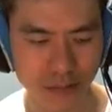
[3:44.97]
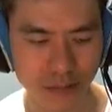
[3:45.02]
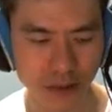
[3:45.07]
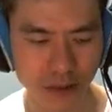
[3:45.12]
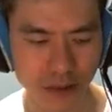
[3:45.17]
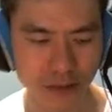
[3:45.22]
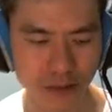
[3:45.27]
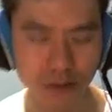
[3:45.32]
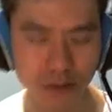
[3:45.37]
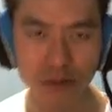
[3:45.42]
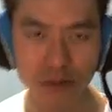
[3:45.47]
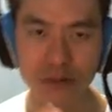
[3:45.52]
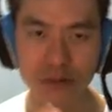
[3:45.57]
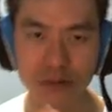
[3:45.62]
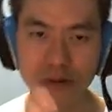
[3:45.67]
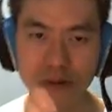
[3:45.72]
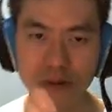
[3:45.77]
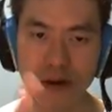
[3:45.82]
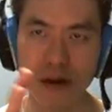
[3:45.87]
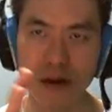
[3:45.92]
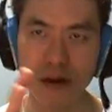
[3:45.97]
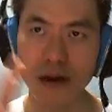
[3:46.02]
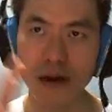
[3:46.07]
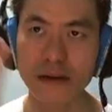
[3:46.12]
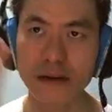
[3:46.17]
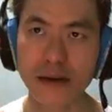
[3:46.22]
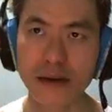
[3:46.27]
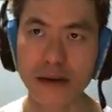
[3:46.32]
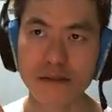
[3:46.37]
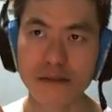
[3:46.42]
So I
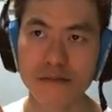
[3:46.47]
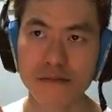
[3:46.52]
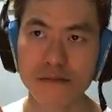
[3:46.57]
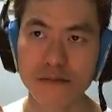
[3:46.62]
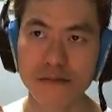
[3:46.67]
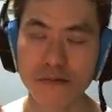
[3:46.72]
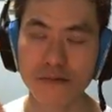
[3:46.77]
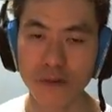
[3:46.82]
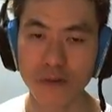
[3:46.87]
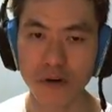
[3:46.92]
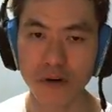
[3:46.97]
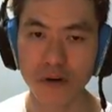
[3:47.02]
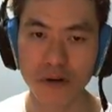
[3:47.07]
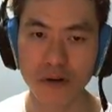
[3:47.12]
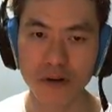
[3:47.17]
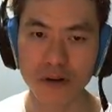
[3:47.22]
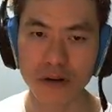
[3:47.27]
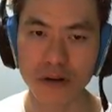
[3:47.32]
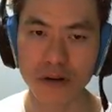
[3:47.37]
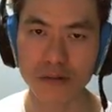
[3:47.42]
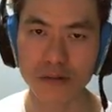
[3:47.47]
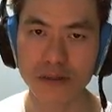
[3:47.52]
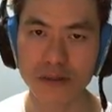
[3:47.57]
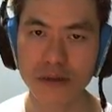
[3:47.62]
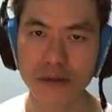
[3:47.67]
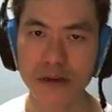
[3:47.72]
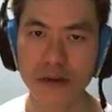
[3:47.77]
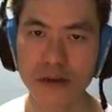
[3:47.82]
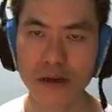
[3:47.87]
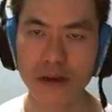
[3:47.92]
get 4 columns,
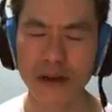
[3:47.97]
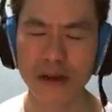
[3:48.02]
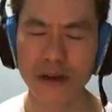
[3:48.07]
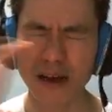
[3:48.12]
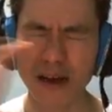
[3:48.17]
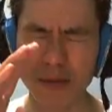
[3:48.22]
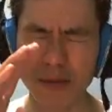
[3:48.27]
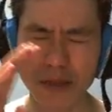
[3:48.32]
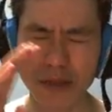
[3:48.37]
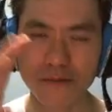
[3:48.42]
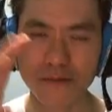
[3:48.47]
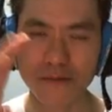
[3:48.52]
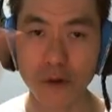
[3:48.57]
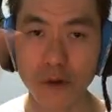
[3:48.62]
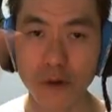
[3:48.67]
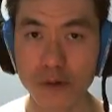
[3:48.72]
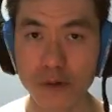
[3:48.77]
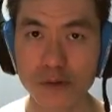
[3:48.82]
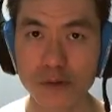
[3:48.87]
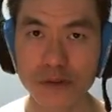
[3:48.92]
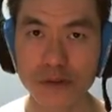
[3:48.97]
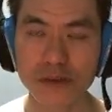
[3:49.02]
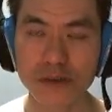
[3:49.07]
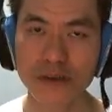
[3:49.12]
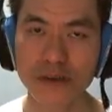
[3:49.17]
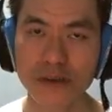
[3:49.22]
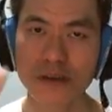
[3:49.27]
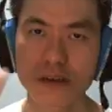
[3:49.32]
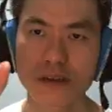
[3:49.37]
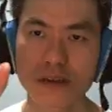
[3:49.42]
4 runes,
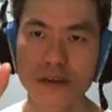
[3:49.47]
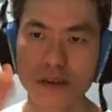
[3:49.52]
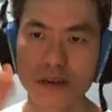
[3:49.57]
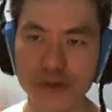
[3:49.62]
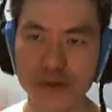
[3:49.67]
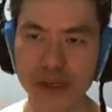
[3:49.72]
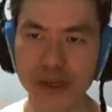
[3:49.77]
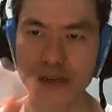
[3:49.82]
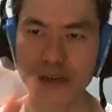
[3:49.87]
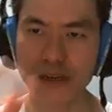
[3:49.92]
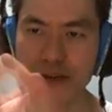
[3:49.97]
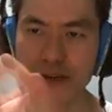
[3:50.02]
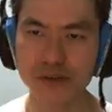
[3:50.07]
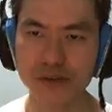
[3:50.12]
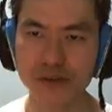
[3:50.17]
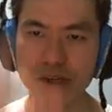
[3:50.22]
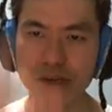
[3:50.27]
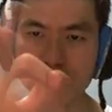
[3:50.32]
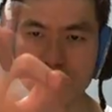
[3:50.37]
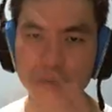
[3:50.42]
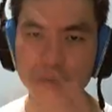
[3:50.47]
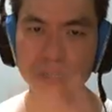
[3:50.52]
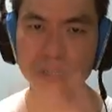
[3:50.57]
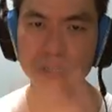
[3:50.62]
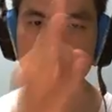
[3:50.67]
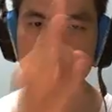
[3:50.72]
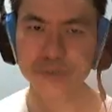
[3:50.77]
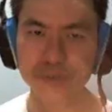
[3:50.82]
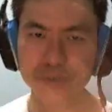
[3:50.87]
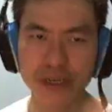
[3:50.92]
then 3, then 3, 3,
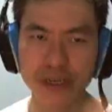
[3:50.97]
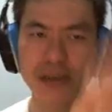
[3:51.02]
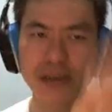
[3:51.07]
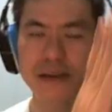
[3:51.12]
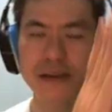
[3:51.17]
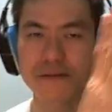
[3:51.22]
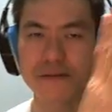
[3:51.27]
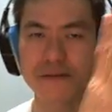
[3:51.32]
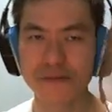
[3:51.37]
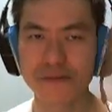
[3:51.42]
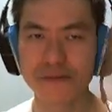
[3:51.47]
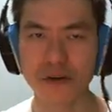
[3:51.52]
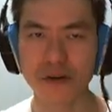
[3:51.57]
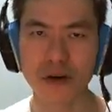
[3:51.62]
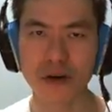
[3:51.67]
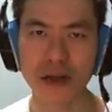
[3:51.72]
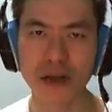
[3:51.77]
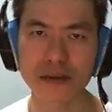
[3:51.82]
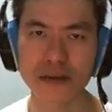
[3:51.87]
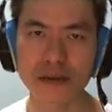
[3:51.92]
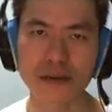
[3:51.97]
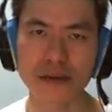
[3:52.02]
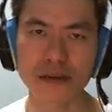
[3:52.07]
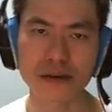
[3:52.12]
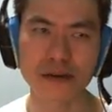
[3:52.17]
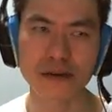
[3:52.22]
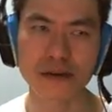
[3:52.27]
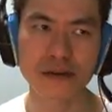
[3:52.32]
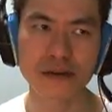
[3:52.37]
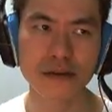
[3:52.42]
3, and then 4 under the
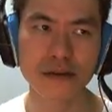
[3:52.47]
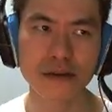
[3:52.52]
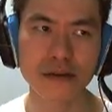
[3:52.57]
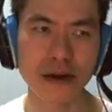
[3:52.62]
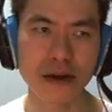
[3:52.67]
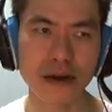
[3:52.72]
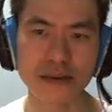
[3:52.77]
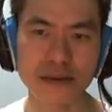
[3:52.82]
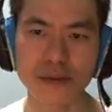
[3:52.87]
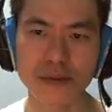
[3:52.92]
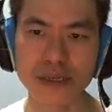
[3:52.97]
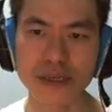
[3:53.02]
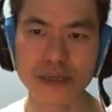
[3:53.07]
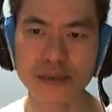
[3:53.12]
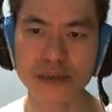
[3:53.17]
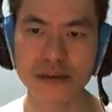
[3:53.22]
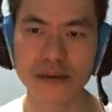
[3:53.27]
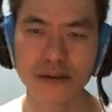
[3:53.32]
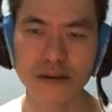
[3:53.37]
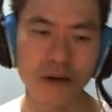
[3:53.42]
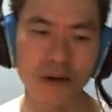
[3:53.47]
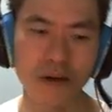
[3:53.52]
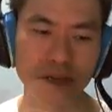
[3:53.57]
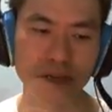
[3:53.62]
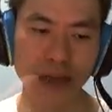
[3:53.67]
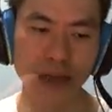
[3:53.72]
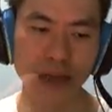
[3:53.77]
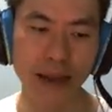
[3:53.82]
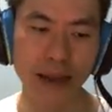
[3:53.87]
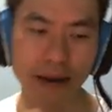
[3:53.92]
Artemis on
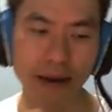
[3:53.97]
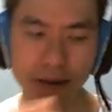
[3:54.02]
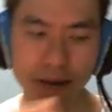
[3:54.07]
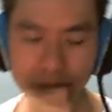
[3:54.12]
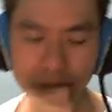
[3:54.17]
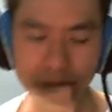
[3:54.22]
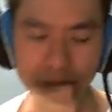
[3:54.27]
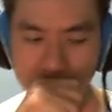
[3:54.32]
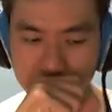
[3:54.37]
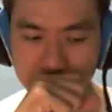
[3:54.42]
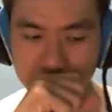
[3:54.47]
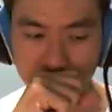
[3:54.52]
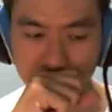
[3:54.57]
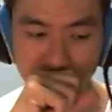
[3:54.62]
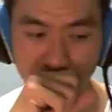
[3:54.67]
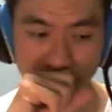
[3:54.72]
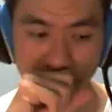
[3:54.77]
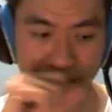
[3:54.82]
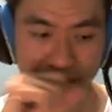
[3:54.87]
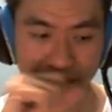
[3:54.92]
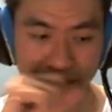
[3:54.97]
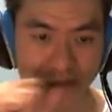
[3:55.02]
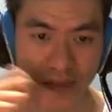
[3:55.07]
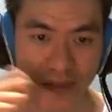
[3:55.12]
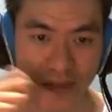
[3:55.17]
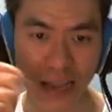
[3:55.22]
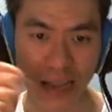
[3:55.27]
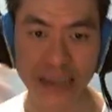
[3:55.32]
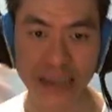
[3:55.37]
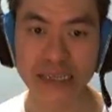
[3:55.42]
the ally. So
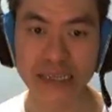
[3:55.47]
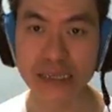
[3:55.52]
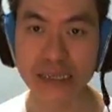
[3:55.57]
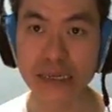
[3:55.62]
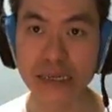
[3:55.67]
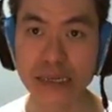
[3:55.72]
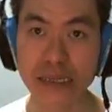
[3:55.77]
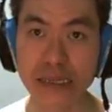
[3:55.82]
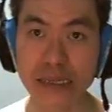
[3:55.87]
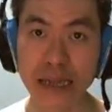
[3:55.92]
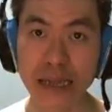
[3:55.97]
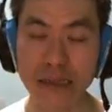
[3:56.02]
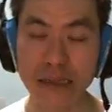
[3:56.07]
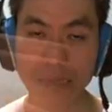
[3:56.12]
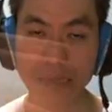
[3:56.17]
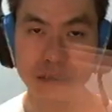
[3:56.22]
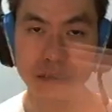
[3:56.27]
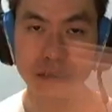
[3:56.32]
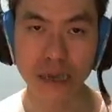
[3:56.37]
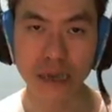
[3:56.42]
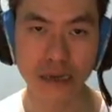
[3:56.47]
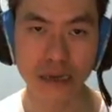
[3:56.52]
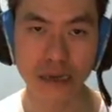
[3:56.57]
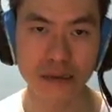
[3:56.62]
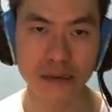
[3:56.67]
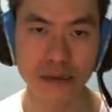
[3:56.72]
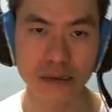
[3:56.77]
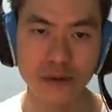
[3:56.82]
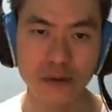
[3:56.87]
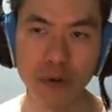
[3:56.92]
ideally that's the case.
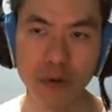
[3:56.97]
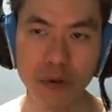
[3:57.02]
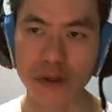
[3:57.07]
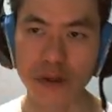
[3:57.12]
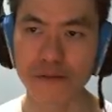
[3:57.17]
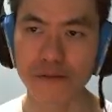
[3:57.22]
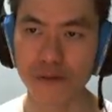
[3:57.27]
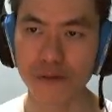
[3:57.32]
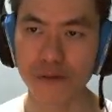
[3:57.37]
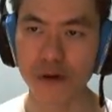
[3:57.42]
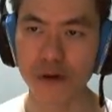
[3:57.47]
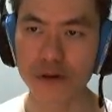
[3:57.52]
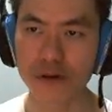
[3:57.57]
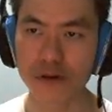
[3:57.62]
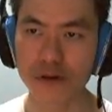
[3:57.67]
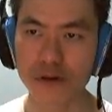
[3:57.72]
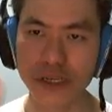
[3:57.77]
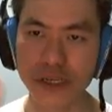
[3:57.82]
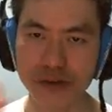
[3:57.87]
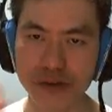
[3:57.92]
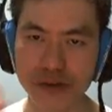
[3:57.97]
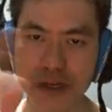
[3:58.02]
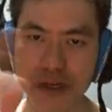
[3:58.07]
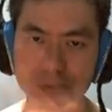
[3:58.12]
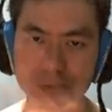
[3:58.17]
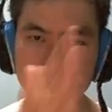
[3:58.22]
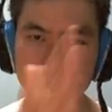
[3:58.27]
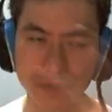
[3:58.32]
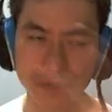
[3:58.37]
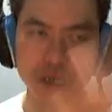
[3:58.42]
So I will have 4, 3, 3,
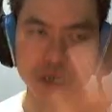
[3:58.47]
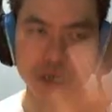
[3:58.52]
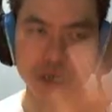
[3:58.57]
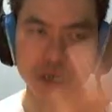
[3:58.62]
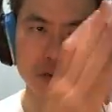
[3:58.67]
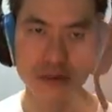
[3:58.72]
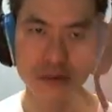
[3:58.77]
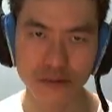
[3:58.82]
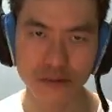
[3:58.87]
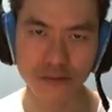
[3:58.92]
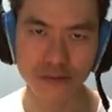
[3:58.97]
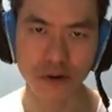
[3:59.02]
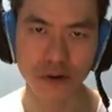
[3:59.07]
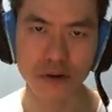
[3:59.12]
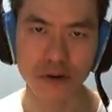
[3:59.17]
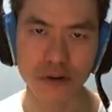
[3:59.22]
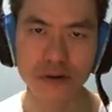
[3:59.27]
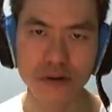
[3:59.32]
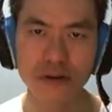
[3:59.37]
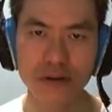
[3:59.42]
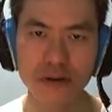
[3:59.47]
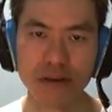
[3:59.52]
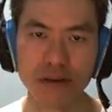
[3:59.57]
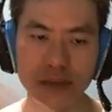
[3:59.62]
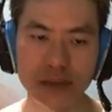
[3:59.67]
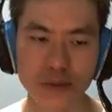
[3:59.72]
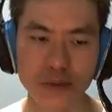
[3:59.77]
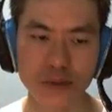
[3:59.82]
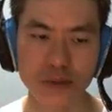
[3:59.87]
3, 3, 4. This will